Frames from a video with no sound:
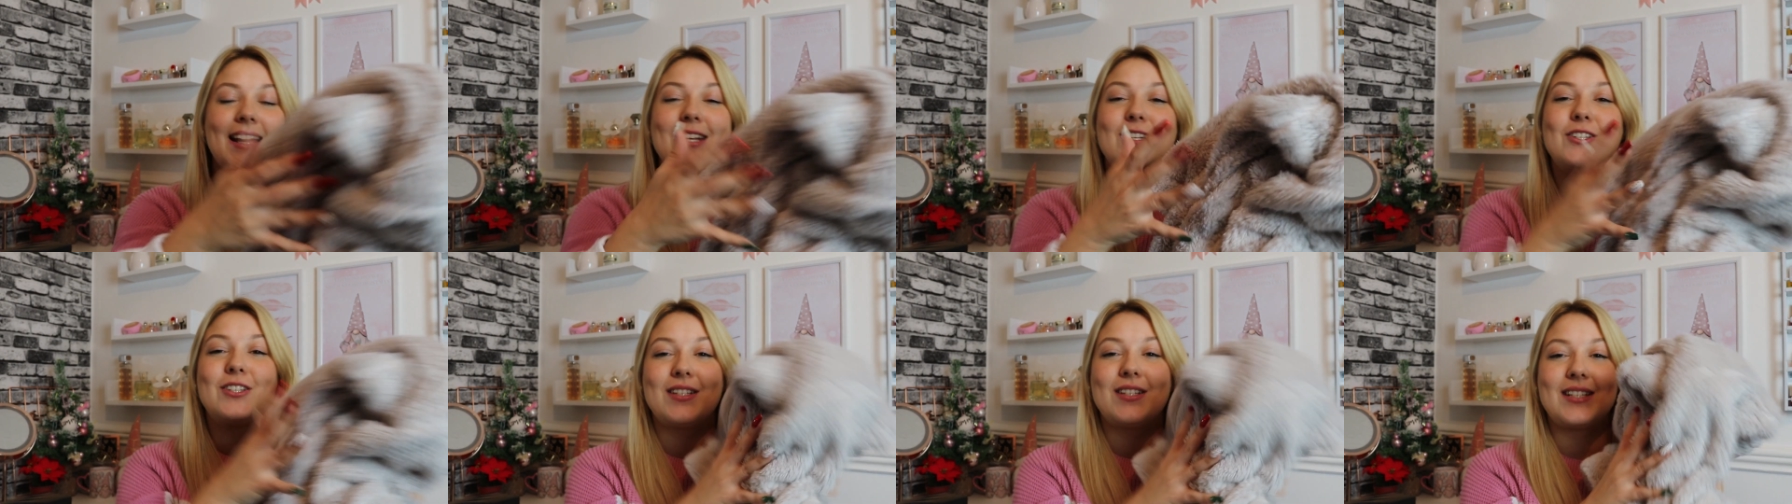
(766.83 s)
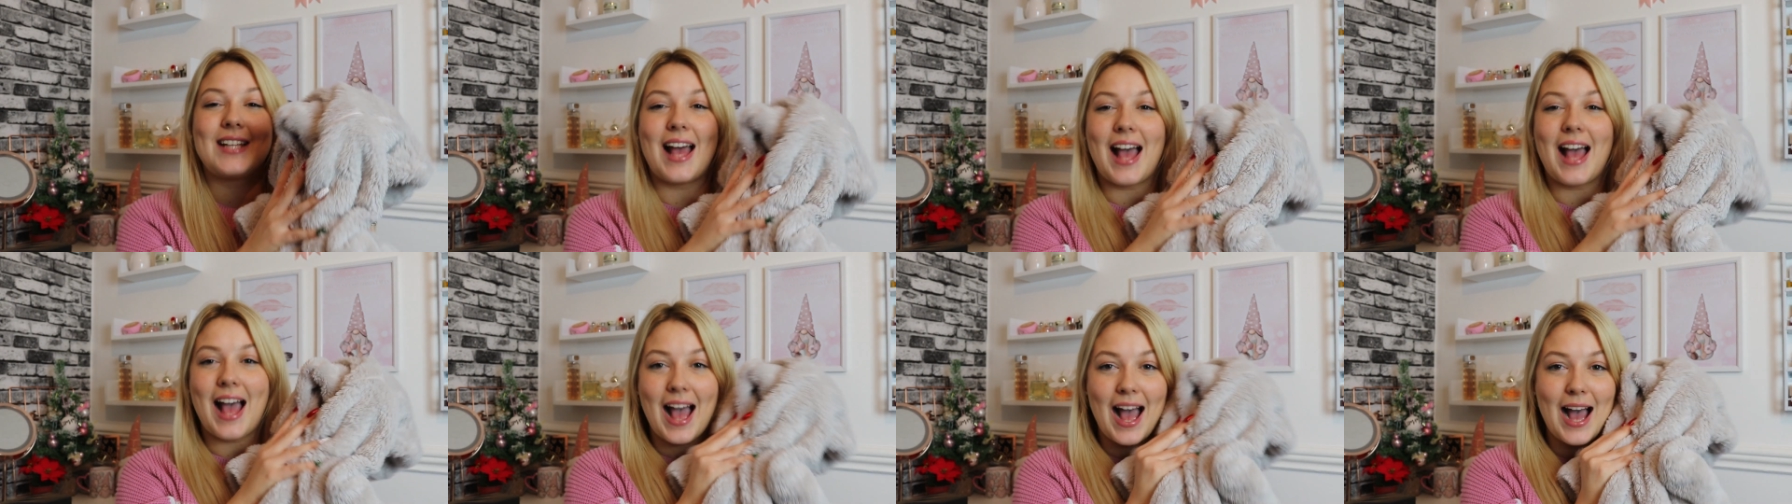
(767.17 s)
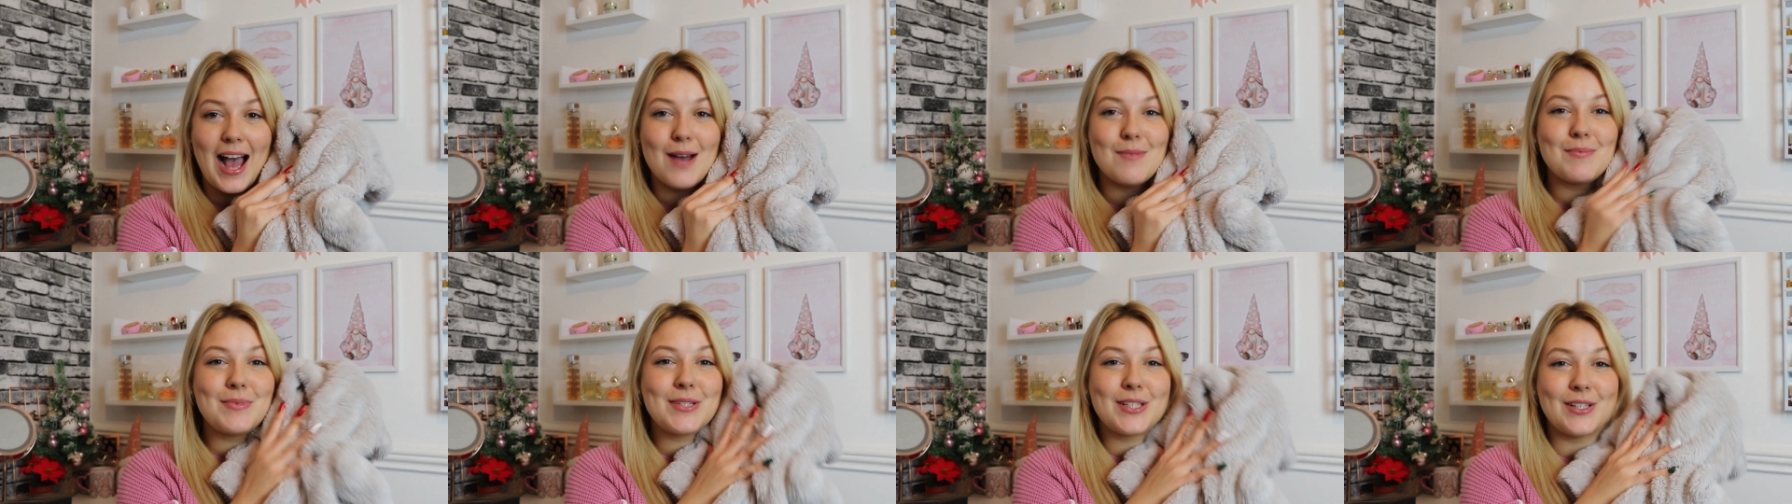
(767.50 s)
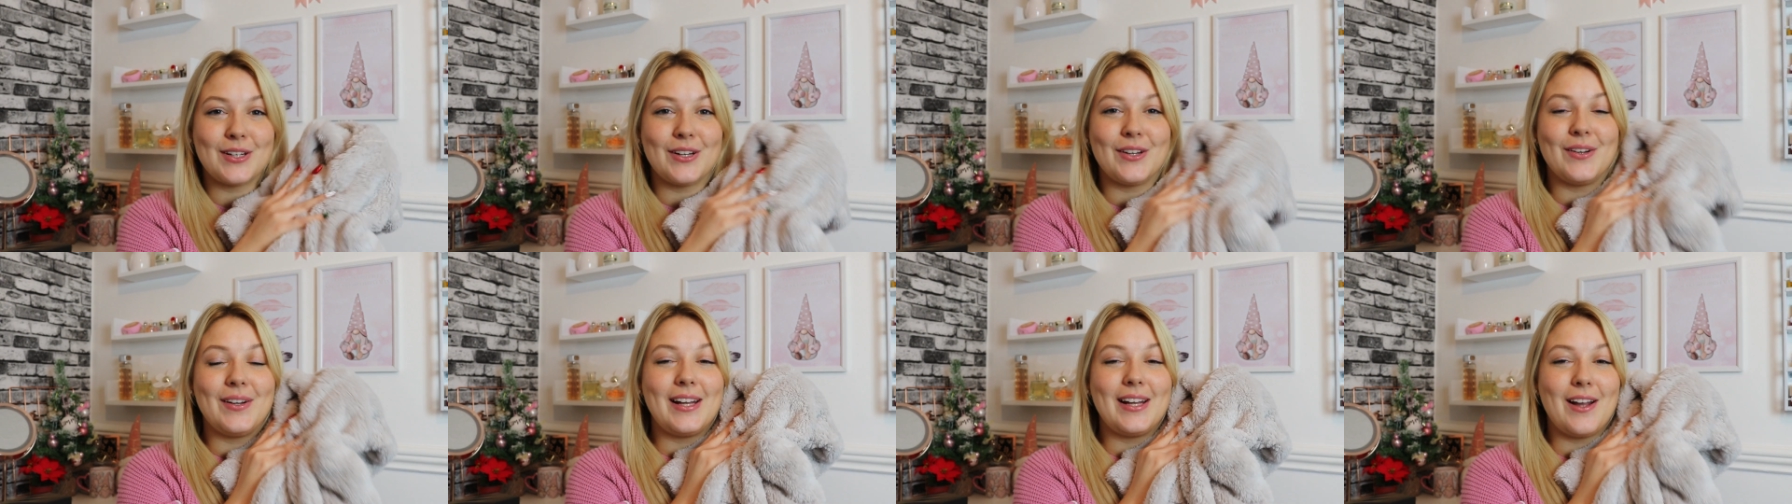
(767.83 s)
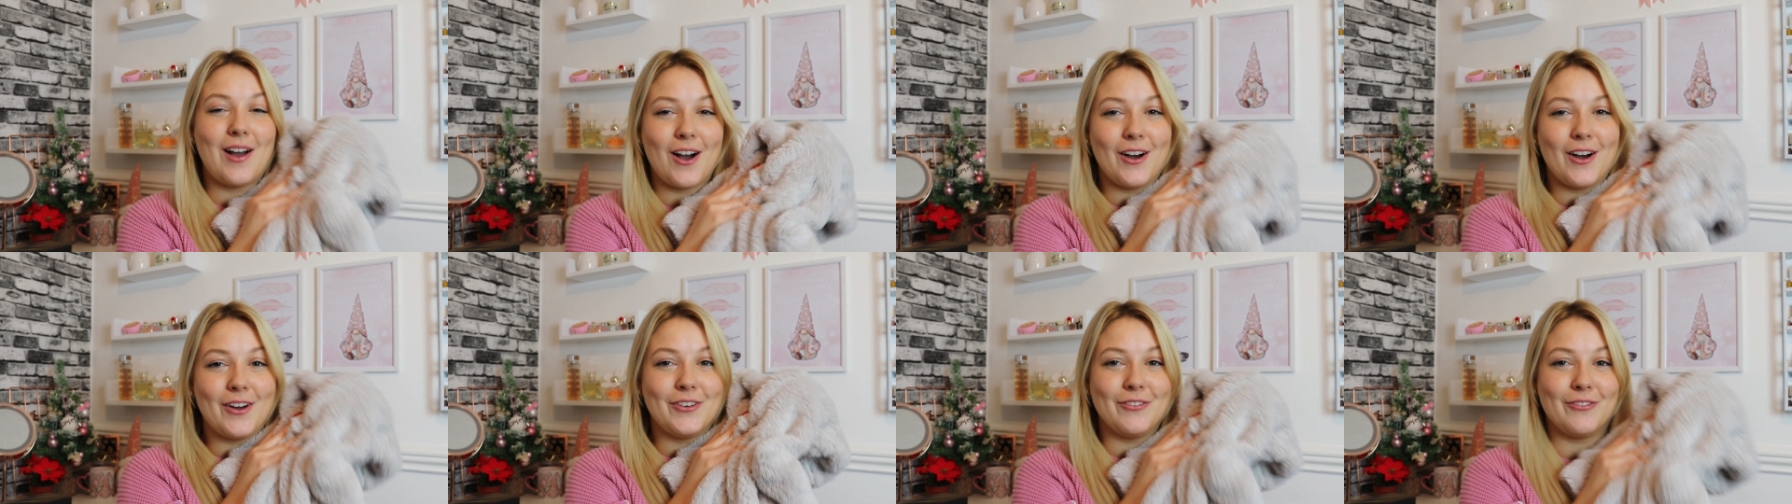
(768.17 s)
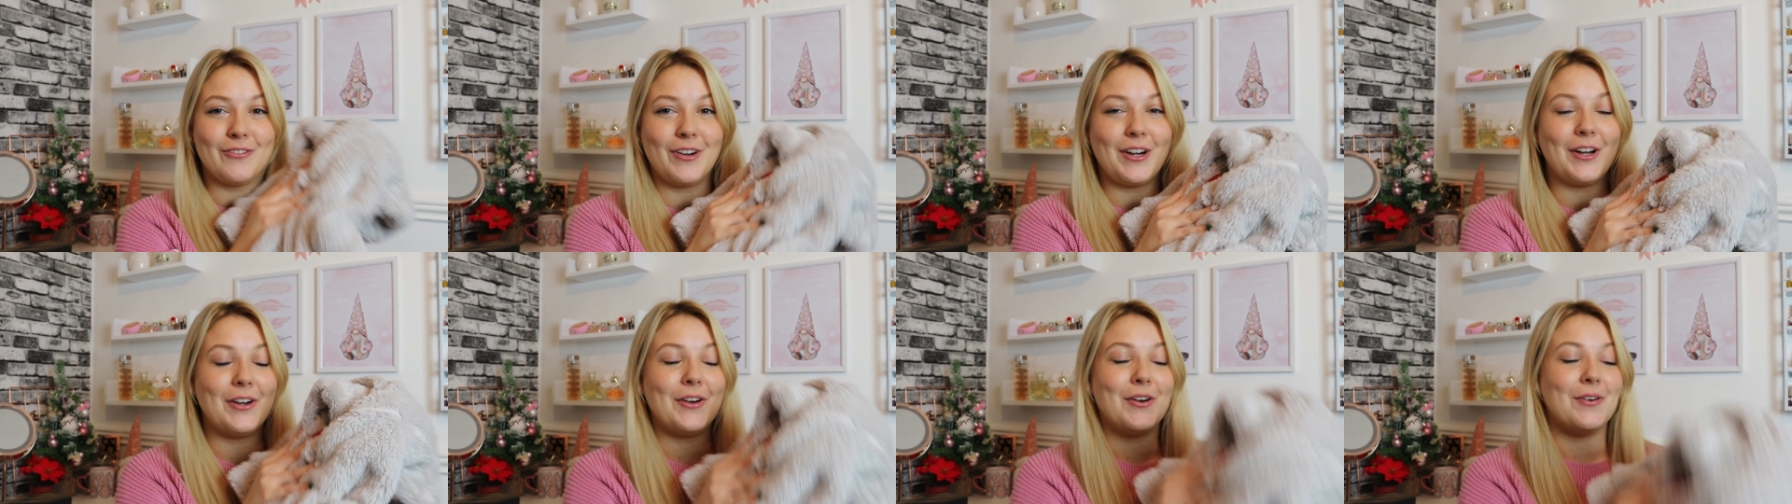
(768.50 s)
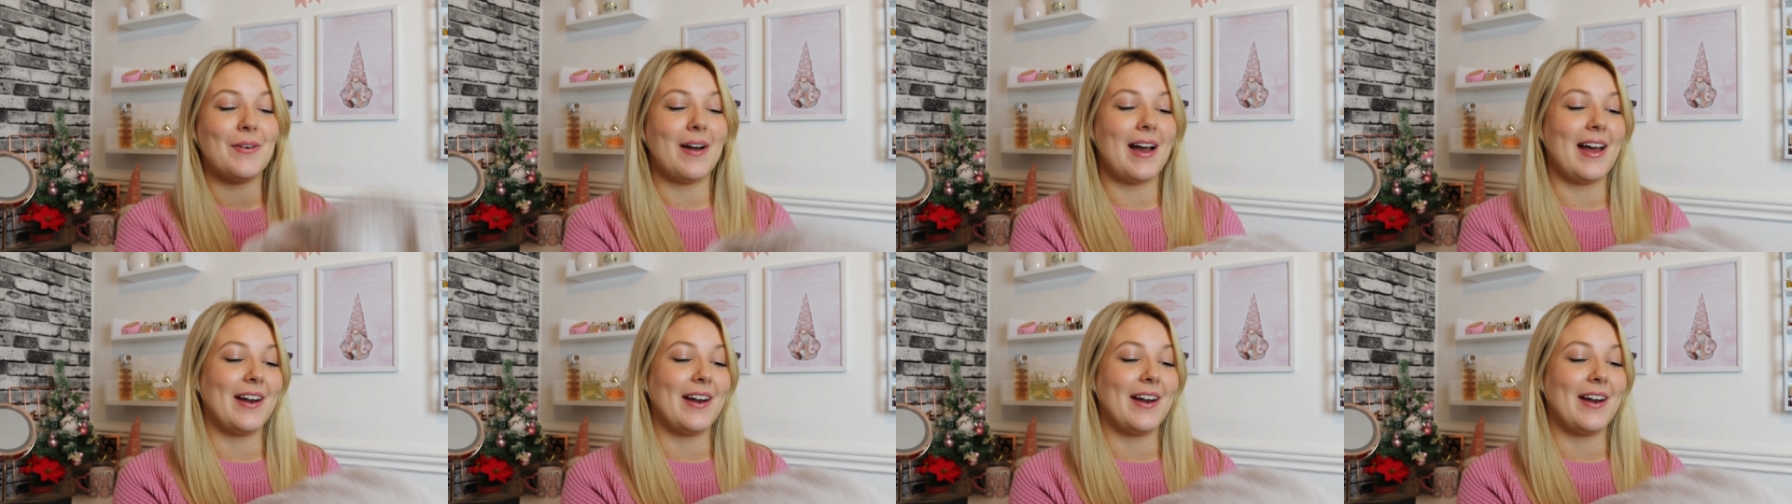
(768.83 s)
It's just absolutely unreal,